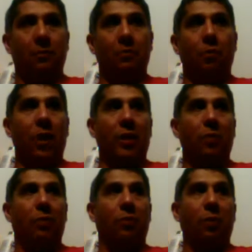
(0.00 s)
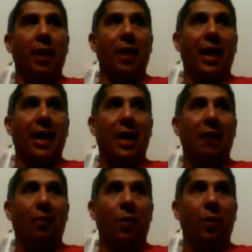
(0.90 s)
wants to perform at a high
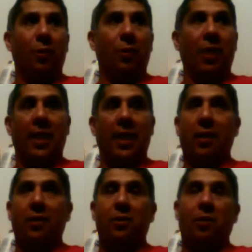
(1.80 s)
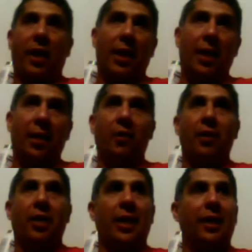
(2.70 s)
level when they're playing, you know. So I kind of
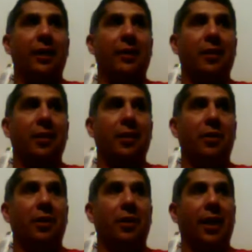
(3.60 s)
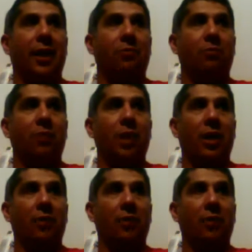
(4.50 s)
learned that lesson, you know. So I got to be honest